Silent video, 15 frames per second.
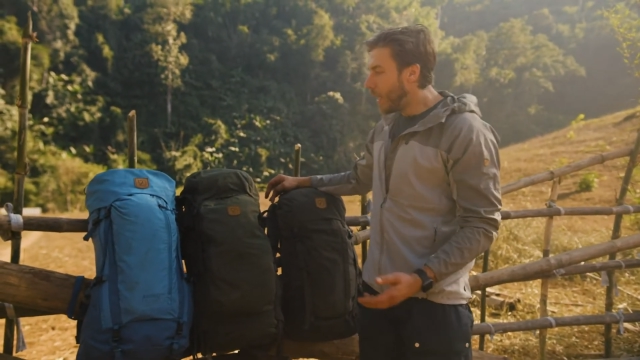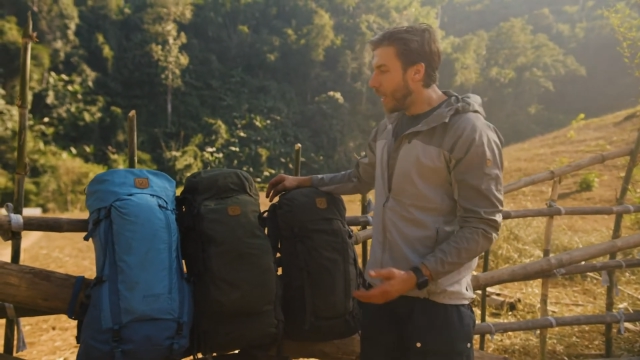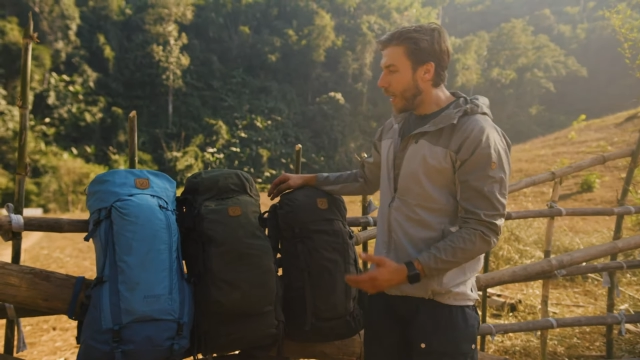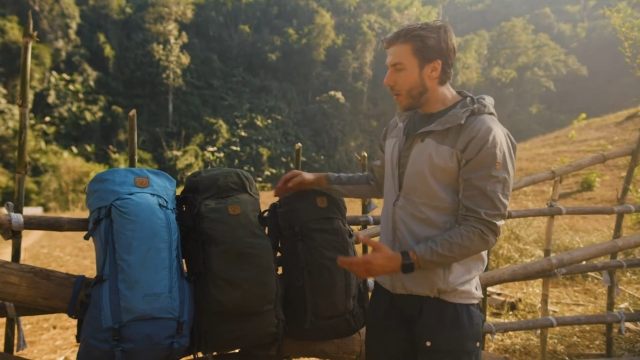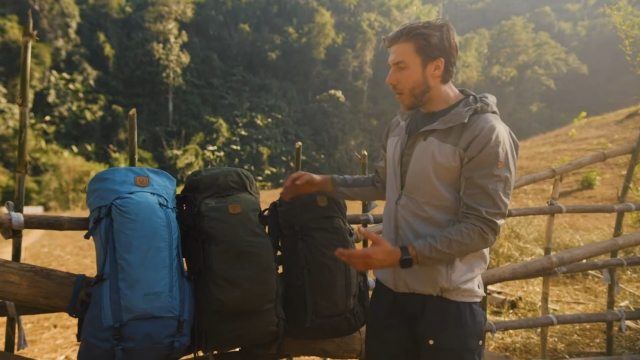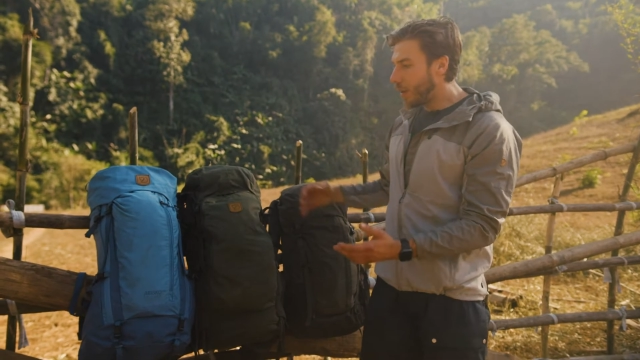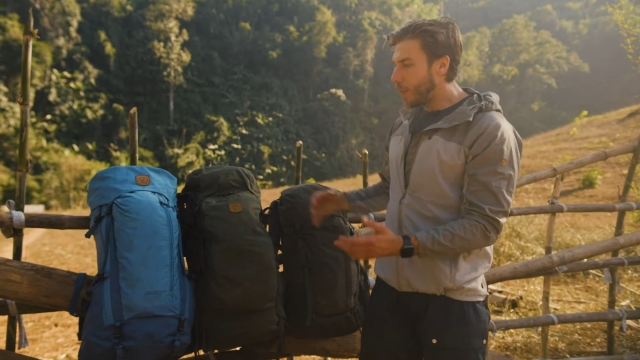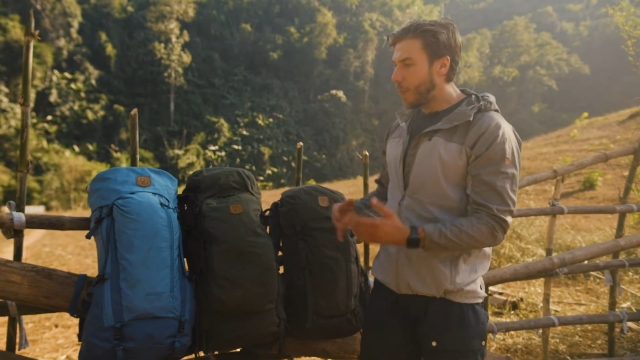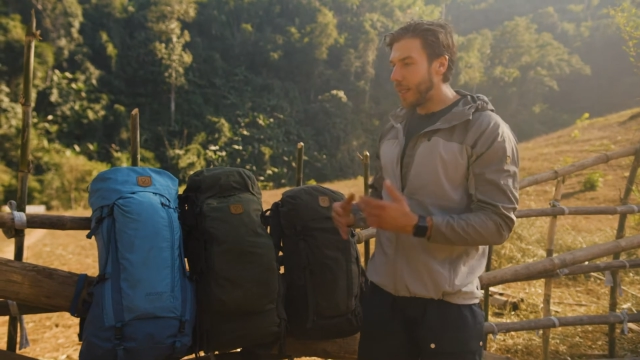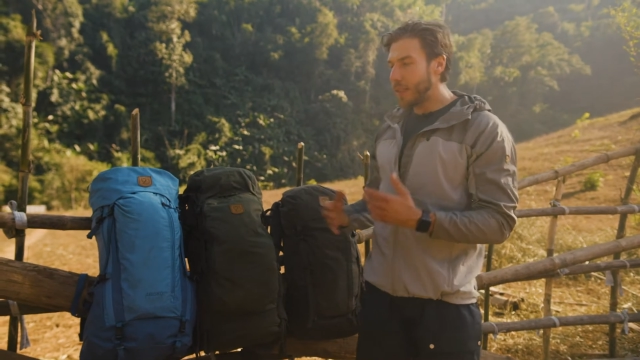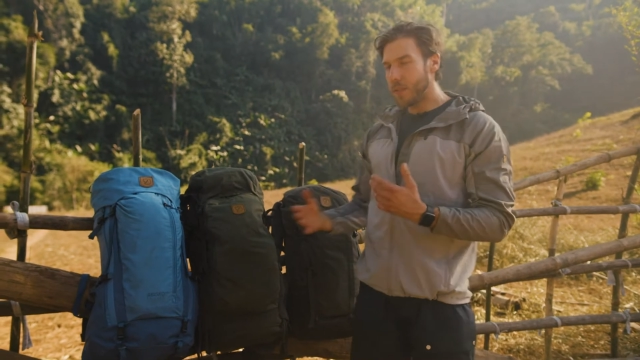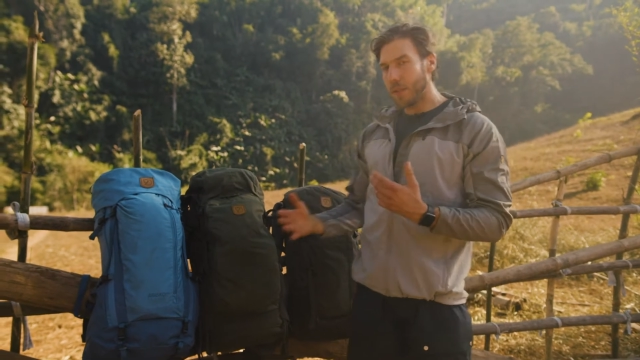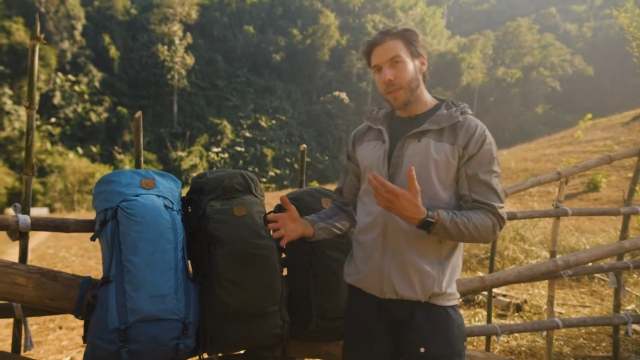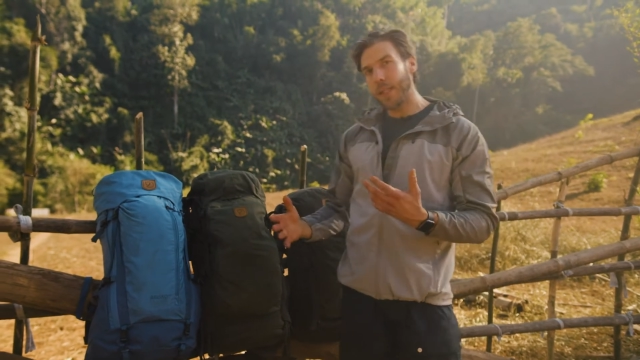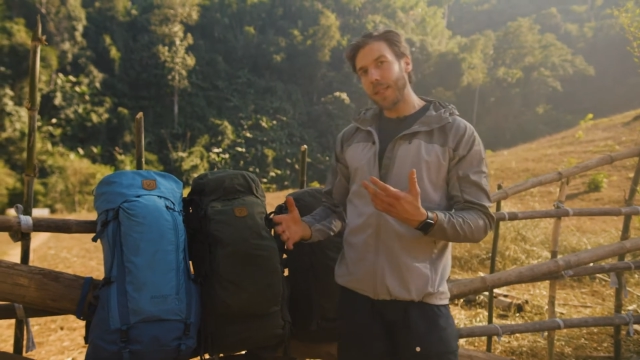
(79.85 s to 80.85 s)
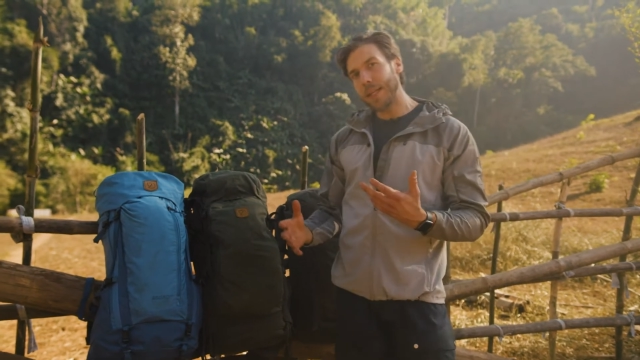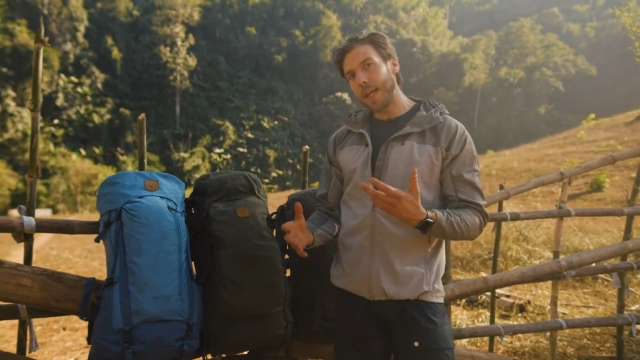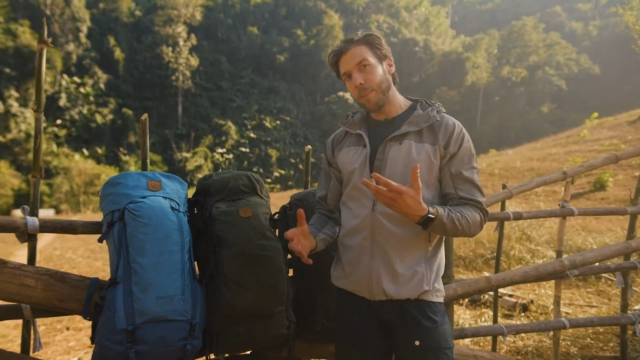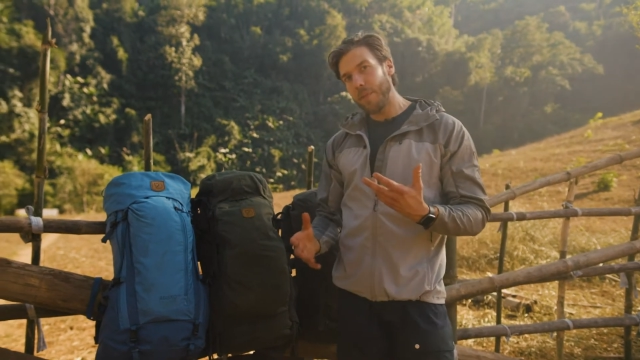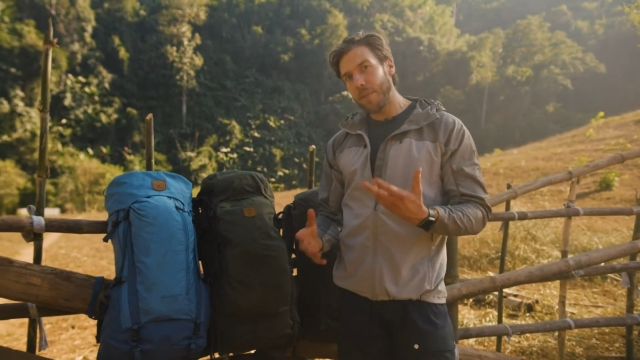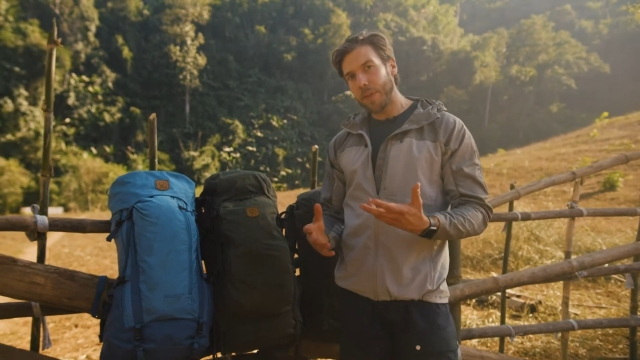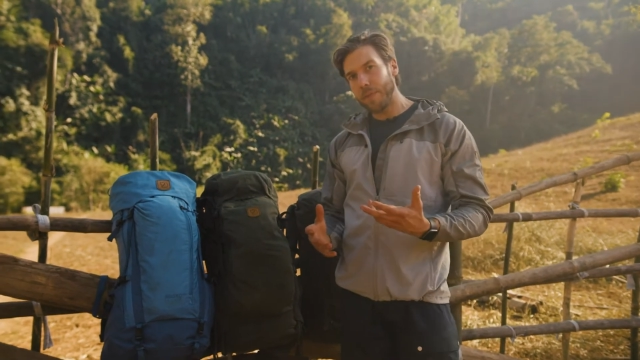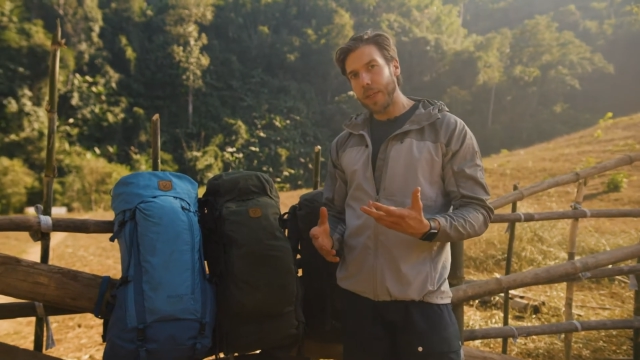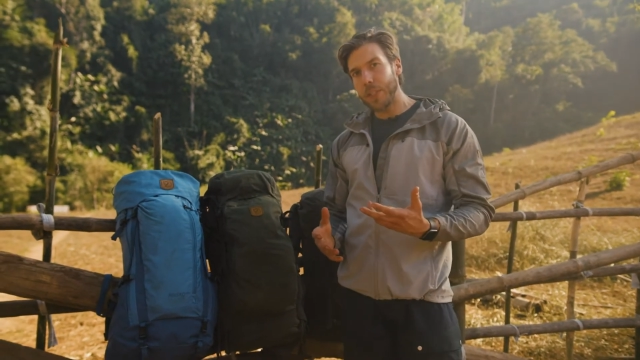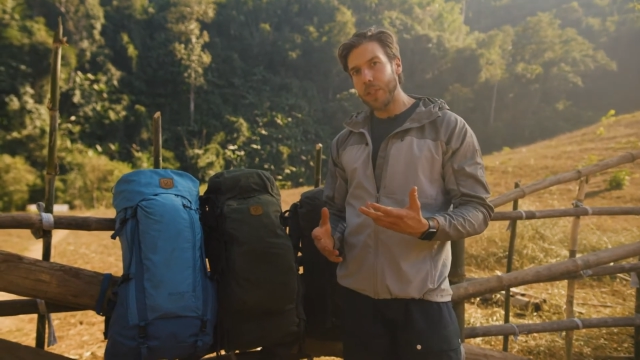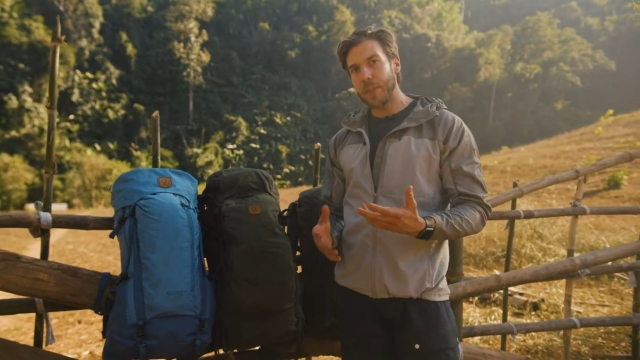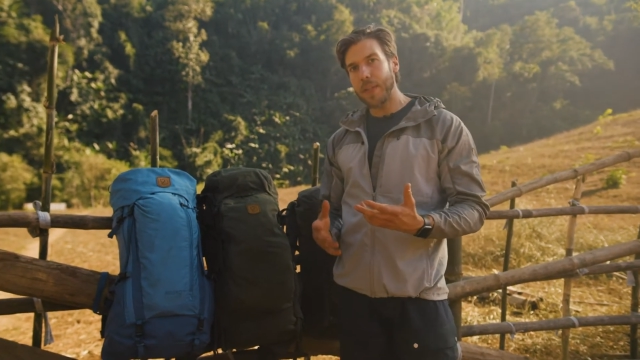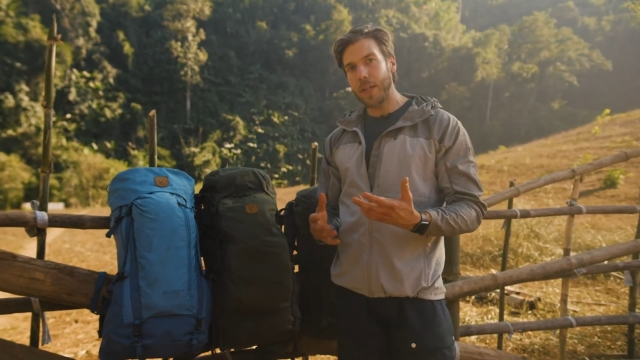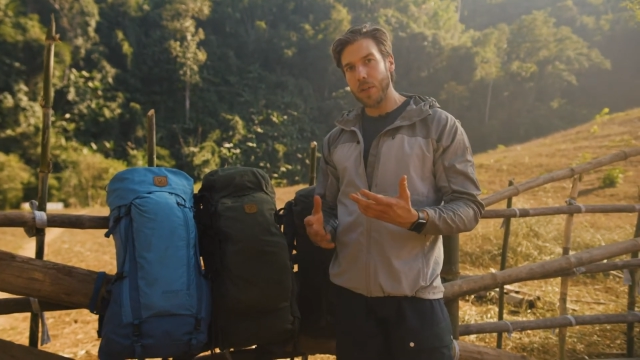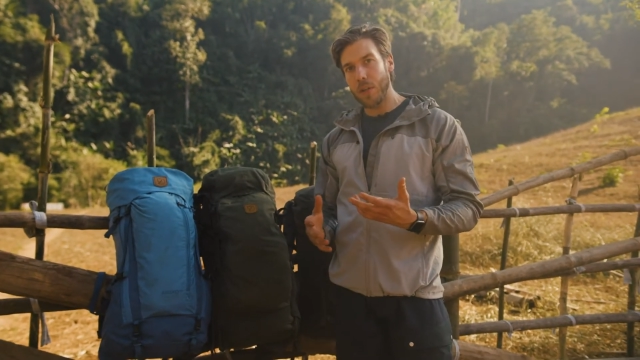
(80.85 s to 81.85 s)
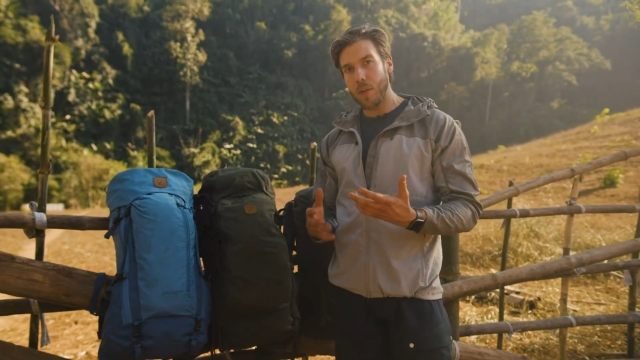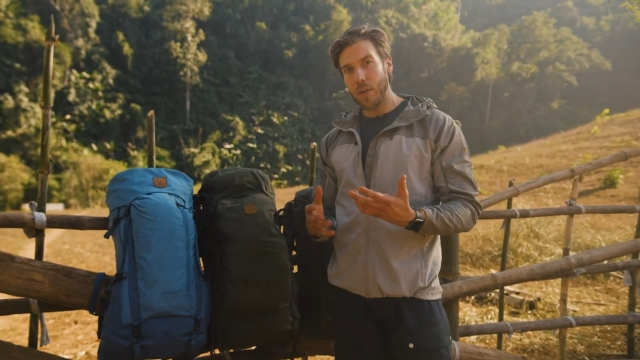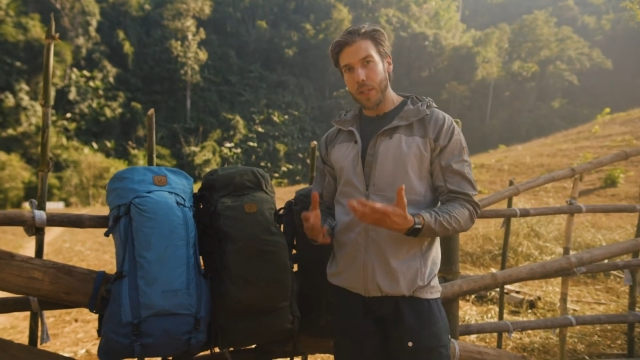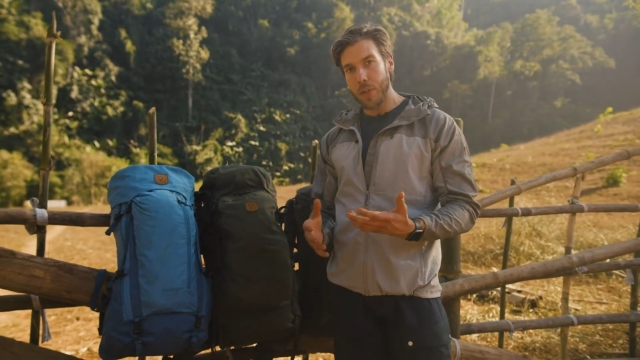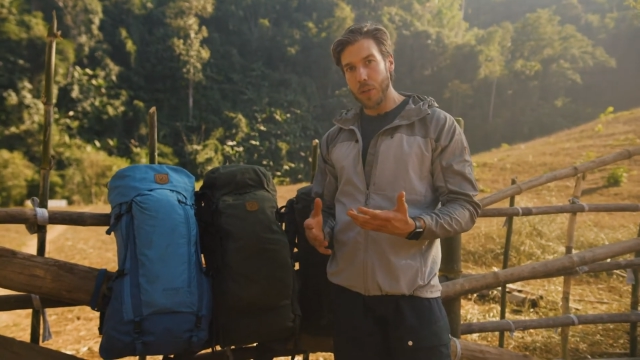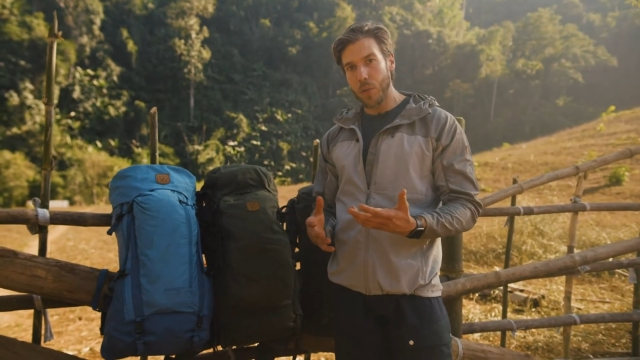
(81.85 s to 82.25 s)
It all depends on the type of adventure that you're going to